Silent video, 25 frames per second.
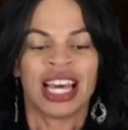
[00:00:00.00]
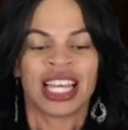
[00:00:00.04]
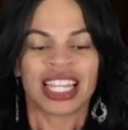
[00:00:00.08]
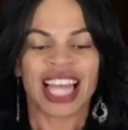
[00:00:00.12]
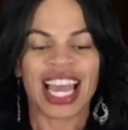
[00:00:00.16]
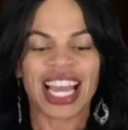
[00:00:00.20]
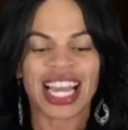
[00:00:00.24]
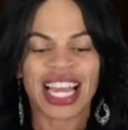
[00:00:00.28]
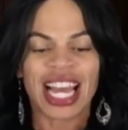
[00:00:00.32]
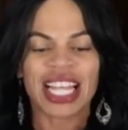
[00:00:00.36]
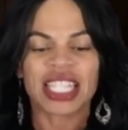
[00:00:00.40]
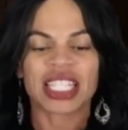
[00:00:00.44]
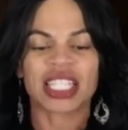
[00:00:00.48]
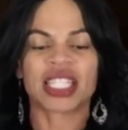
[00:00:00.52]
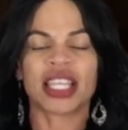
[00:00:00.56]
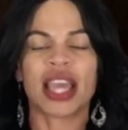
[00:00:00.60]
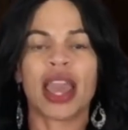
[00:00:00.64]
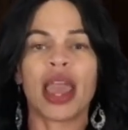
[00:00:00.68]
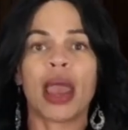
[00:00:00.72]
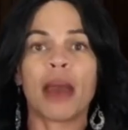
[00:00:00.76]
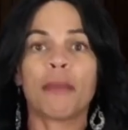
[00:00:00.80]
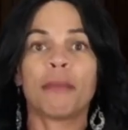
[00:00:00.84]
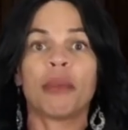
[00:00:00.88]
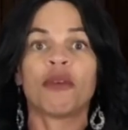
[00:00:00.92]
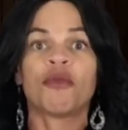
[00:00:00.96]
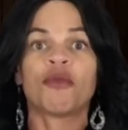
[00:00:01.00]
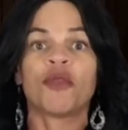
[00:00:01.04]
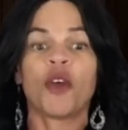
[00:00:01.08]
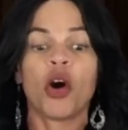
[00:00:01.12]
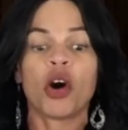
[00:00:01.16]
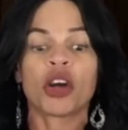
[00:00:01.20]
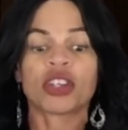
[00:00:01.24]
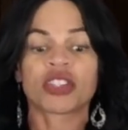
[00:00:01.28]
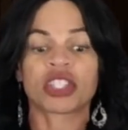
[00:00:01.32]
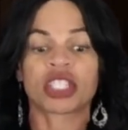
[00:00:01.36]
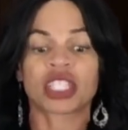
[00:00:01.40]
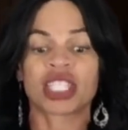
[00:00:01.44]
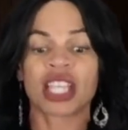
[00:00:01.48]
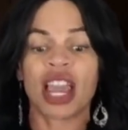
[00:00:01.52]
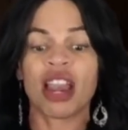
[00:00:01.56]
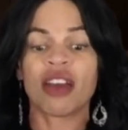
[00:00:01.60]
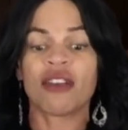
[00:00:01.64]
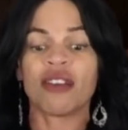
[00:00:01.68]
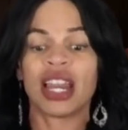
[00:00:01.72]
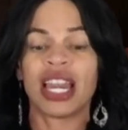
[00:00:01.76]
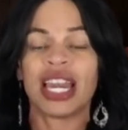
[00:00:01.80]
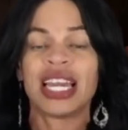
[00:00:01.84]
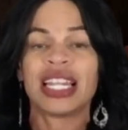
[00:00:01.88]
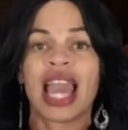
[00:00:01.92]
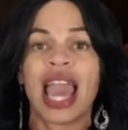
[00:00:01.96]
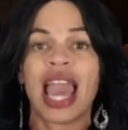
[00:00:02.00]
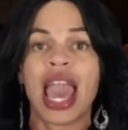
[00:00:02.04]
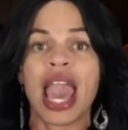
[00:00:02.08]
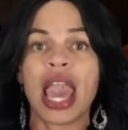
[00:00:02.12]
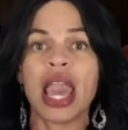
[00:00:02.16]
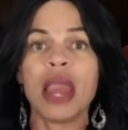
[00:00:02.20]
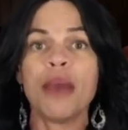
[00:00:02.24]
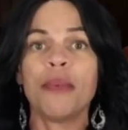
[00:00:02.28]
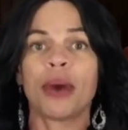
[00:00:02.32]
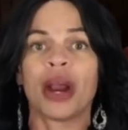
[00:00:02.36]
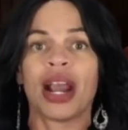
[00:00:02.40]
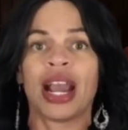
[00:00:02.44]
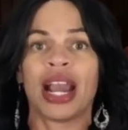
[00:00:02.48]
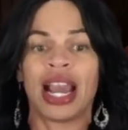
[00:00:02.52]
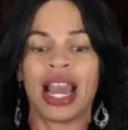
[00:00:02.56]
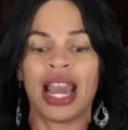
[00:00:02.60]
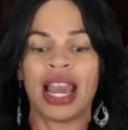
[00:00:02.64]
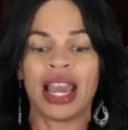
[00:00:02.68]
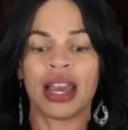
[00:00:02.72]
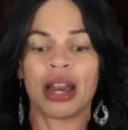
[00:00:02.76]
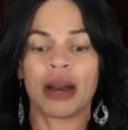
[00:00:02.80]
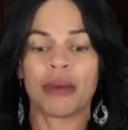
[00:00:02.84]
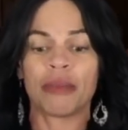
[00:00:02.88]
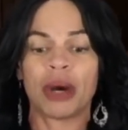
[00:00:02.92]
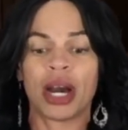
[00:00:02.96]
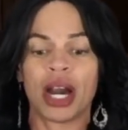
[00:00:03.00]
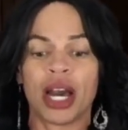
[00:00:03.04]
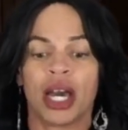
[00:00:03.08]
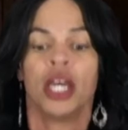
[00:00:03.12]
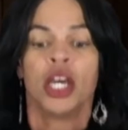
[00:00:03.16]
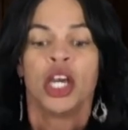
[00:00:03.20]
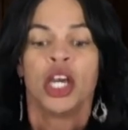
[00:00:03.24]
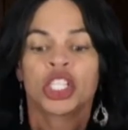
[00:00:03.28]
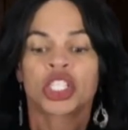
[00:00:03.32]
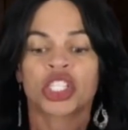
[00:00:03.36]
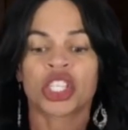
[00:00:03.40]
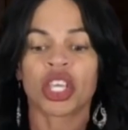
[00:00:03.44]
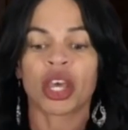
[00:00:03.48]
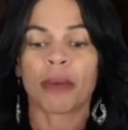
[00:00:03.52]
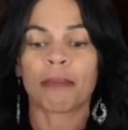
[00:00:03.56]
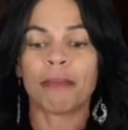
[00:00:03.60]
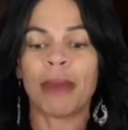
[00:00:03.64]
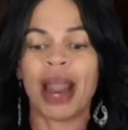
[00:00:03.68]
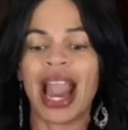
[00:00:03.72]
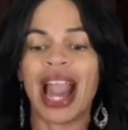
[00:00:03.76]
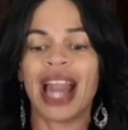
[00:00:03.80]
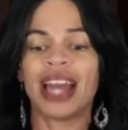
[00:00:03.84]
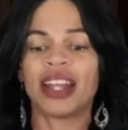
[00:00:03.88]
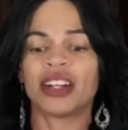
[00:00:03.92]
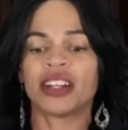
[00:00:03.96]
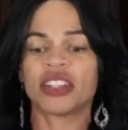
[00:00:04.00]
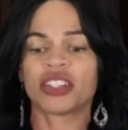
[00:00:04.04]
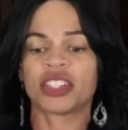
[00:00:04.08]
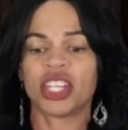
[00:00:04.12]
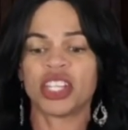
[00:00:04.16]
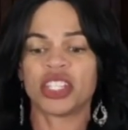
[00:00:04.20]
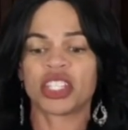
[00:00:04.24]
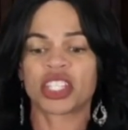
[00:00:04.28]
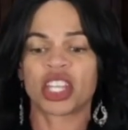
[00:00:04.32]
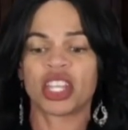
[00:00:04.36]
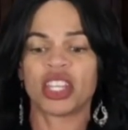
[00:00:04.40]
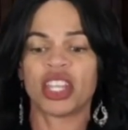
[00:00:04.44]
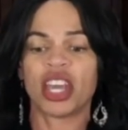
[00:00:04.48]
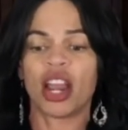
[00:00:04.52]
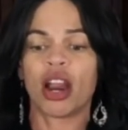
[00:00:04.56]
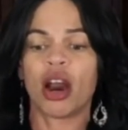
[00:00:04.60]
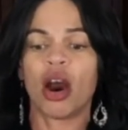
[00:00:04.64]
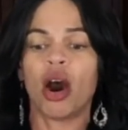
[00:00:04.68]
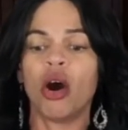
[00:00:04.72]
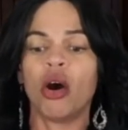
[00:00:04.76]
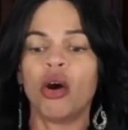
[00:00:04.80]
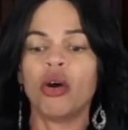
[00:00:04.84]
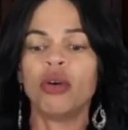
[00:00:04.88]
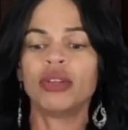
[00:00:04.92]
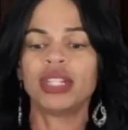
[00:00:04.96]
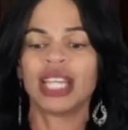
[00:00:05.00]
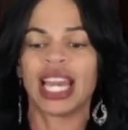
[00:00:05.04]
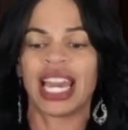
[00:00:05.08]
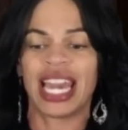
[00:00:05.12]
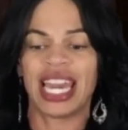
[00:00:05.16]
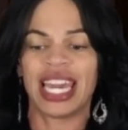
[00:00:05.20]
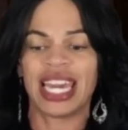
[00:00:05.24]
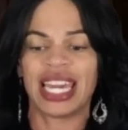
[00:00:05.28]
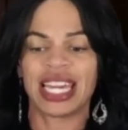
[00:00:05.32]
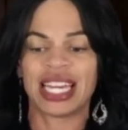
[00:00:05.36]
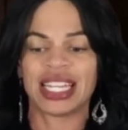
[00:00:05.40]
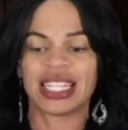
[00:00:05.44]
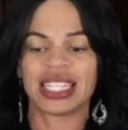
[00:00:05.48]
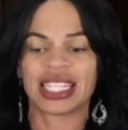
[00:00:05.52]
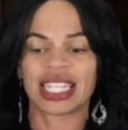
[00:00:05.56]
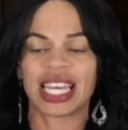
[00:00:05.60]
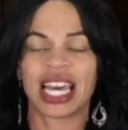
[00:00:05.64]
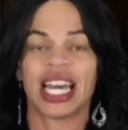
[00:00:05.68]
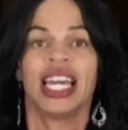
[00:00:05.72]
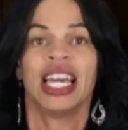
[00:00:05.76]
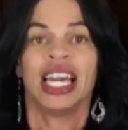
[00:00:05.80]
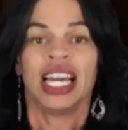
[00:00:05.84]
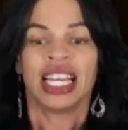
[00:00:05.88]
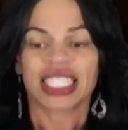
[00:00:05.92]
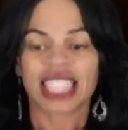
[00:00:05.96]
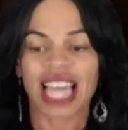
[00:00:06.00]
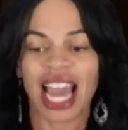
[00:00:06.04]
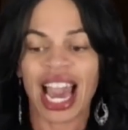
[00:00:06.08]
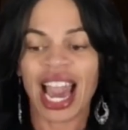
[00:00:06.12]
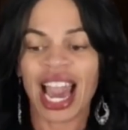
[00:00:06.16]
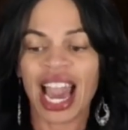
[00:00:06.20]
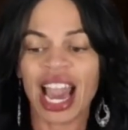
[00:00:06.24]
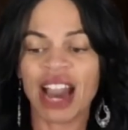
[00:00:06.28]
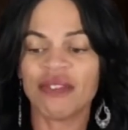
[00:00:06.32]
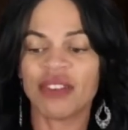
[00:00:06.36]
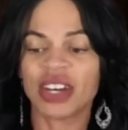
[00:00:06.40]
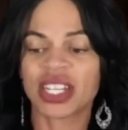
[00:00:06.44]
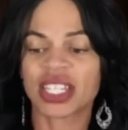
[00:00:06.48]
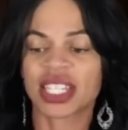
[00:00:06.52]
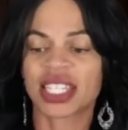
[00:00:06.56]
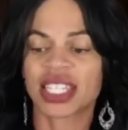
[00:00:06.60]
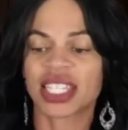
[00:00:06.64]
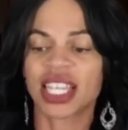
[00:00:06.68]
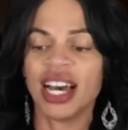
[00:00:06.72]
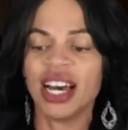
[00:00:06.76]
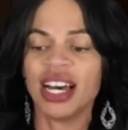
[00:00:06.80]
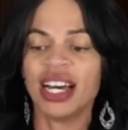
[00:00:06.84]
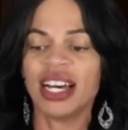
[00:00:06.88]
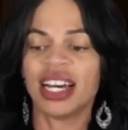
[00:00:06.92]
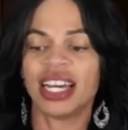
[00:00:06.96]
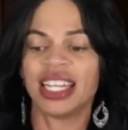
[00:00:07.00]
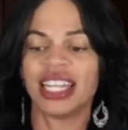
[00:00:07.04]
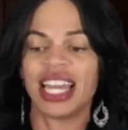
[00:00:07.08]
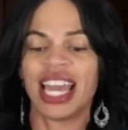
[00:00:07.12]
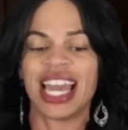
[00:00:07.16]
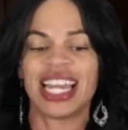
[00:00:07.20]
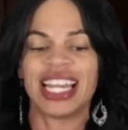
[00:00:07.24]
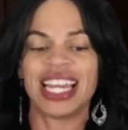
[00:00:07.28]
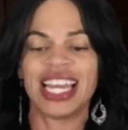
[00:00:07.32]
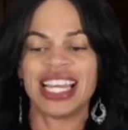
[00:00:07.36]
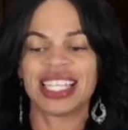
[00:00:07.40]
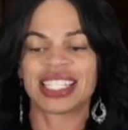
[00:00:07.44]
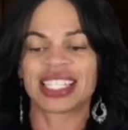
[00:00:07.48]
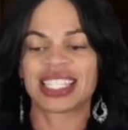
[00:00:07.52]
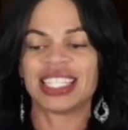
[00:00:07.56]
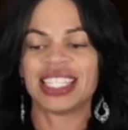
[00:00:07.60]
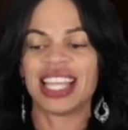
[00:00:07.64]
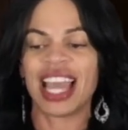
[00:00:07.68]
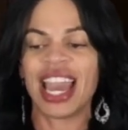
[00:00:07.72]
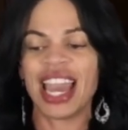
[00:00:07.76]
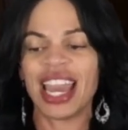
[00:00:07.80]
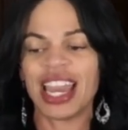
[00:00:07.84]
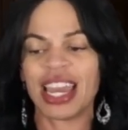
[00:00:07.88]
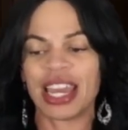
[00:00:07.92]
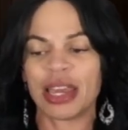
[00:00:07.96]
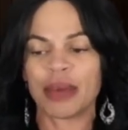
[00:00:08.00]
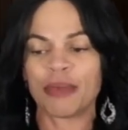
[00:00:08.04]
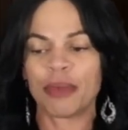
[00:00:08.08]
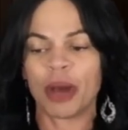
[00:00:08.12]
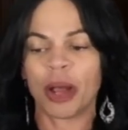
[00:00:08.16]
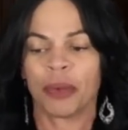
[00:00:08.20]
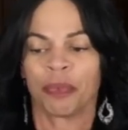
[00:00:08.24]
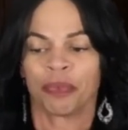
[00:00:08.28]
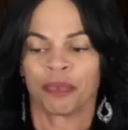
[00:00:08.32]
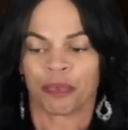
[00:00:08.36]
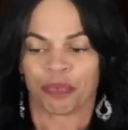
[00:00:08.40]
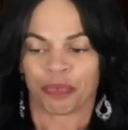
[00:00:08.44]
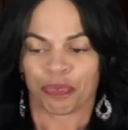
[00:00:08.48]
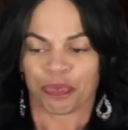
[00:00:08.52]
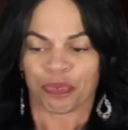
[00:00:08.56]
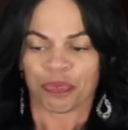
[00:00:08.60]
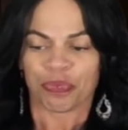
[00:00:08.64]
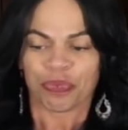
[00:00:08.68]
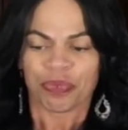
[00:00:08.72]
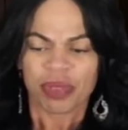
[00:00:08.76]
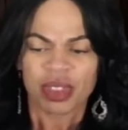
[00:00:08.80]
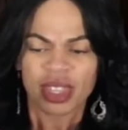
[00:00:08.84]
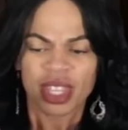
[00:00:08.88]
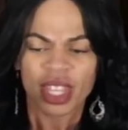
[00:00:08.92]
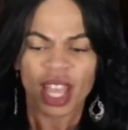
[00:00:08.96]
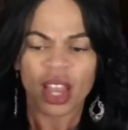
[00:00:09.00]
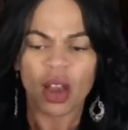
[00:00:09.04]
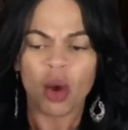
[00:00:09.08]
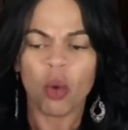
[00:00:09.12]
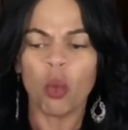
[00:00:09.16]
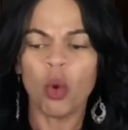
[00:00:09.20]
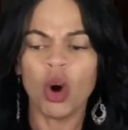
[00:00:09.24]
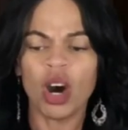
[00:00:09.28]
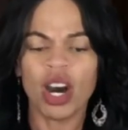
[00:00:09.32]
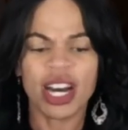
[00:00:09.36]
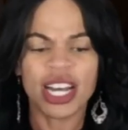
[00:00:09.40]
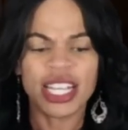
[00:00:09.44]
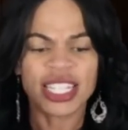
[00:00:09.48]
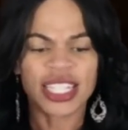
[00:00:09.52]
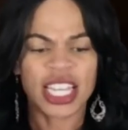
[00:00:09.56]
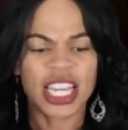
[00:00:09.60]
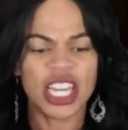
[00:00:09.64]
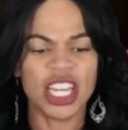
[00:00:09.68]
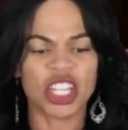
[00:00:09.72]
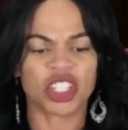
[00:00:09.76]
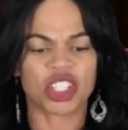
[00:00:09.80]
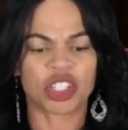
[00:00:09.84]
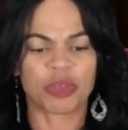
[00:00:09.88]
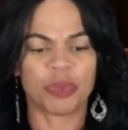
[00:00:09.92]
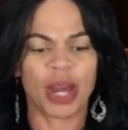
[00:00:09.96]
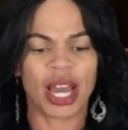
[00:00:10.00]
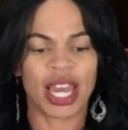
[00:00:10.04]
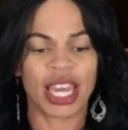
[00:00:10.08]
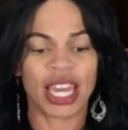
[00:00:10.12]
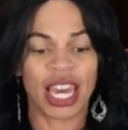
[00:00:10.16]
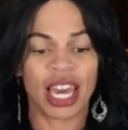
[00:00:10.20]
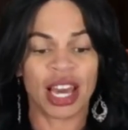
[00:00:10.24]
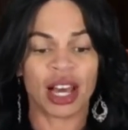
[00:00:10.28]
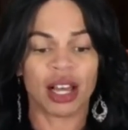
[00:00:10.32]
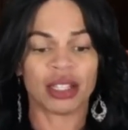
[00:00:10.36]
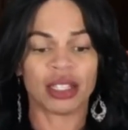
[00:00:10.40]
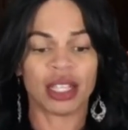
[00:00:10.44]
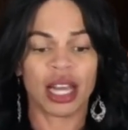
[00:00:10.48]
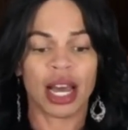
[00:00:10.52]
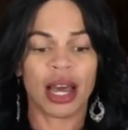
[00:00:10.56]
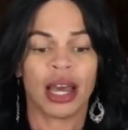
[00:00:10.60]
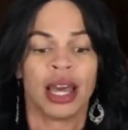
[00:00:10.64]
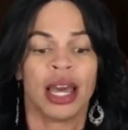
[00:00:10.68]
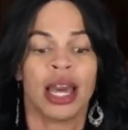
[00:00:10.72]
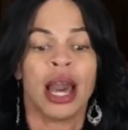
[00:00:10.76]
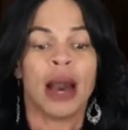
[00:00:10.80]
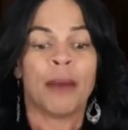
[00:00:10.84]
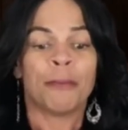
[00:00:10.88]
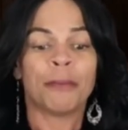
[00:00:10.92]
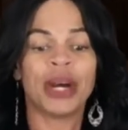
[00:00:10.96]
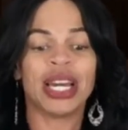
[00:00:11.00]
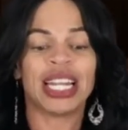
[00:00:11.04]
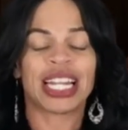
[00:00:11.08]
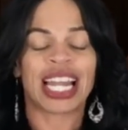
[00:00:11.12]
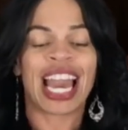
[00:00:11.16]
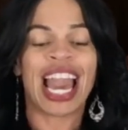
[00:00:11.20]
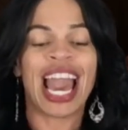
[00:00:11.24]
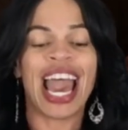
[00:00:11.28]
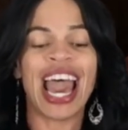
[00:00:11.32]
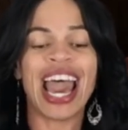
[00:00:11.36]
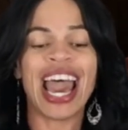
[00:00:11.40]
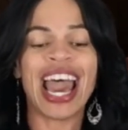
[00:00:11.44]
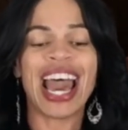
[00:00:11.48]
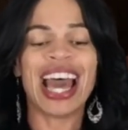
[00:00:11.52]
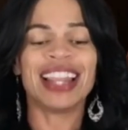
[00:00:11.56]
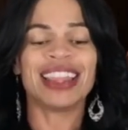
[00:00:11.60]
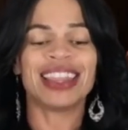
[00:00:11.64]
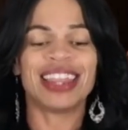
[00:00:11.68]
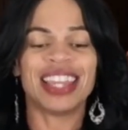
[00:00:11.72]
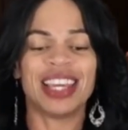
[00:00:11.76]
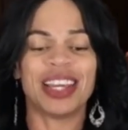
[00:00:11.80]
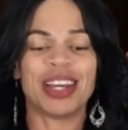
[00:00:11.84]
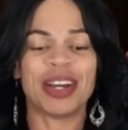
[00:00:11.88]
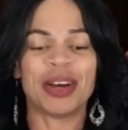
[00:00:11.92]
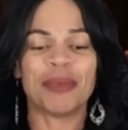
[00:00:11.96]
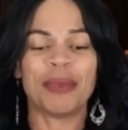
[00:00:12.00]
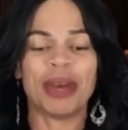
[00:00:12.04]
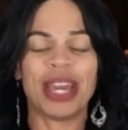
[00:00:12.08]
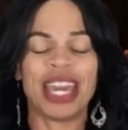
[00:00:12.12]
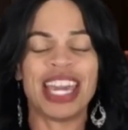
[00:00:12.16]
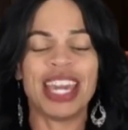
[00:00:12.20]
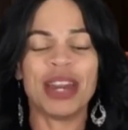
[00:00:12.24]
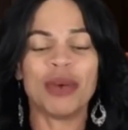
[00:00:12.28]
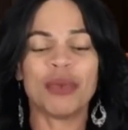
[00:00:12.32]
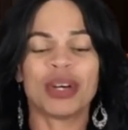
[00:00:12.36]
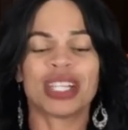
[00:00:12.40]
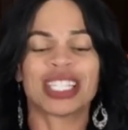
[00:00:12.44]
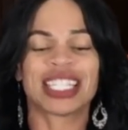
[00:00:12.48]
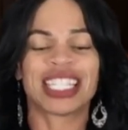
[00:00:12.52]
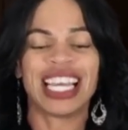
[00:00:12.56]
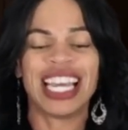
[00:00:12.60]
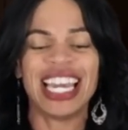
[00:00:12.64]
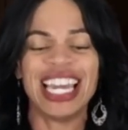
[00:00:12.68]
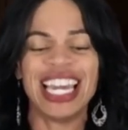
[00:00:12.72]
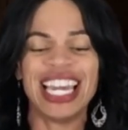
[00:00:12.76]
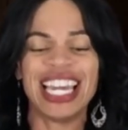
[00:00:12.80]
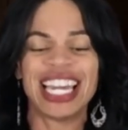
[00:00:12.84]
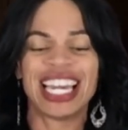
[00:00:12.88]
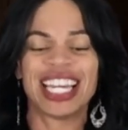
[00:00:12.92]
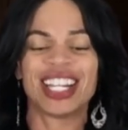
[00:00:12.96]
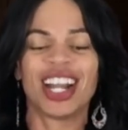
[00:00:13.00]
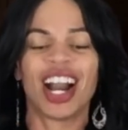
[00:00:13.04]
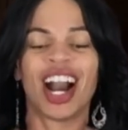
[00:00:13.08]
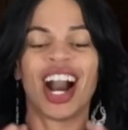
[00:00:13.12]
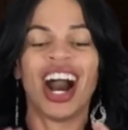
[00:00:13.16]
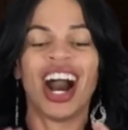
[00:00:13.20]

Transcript: Like I said before, Sarah and Abraham took matters into their own hands to have a son, and his name was Ishmael but had them, it was in